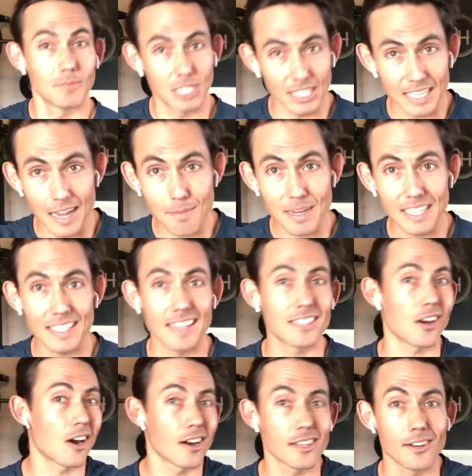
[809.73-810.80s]
Does that make sense?
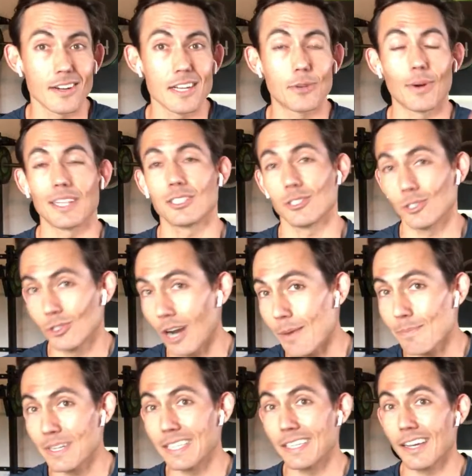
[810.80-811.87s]
Are there any questions? Drop
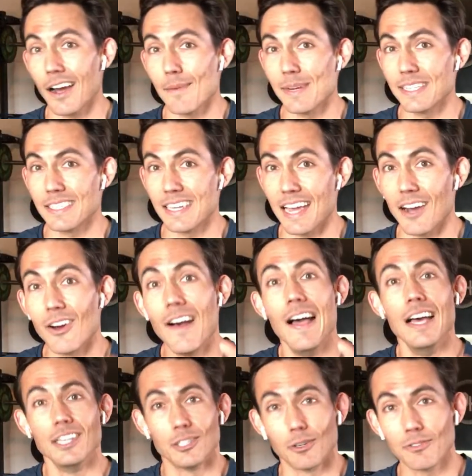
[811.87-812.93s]
them into the comments now.
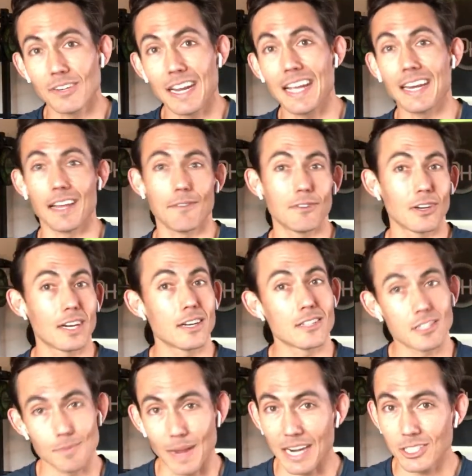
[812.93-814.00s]
Don't forget, if you're here,
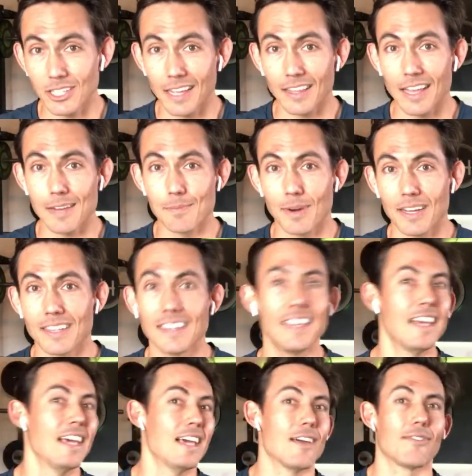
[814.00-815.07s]
smash that like button.
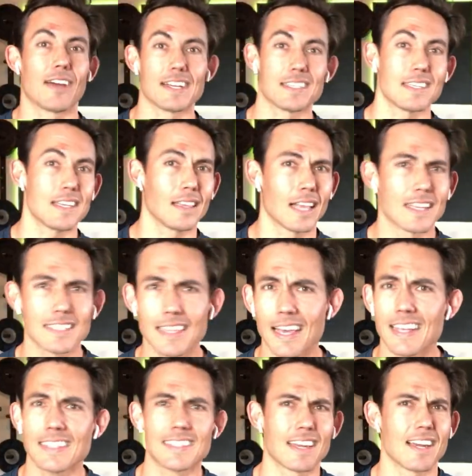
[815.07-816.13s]
If I see less
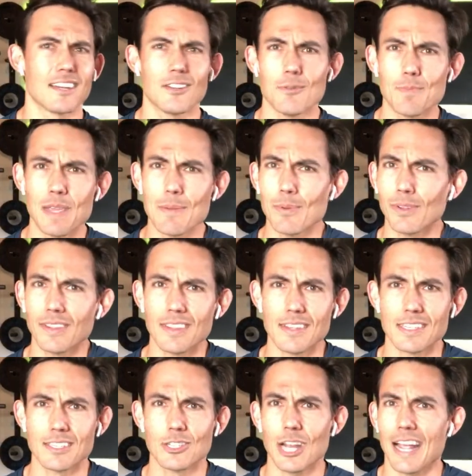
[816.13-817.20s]
likes than I do people in
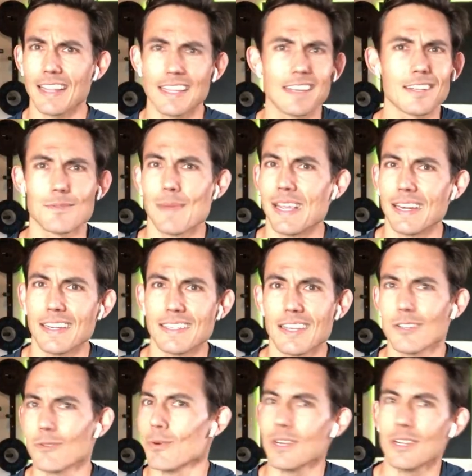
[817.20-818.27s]
this chat, that doesn't make any
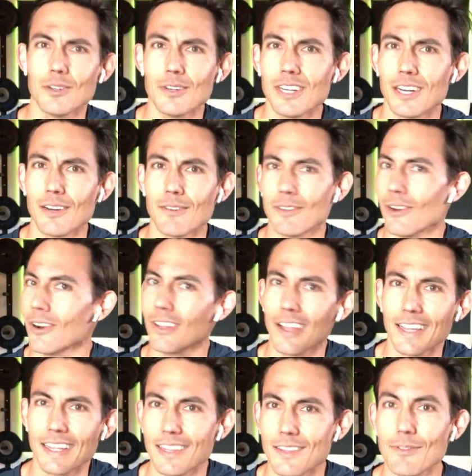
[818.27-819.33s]
sense. What are you doing here if you aren't
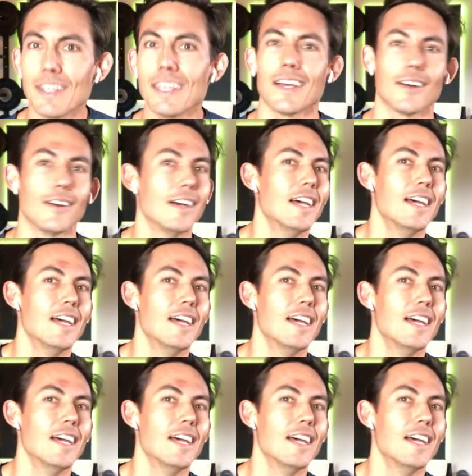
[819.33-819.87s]
liking the video?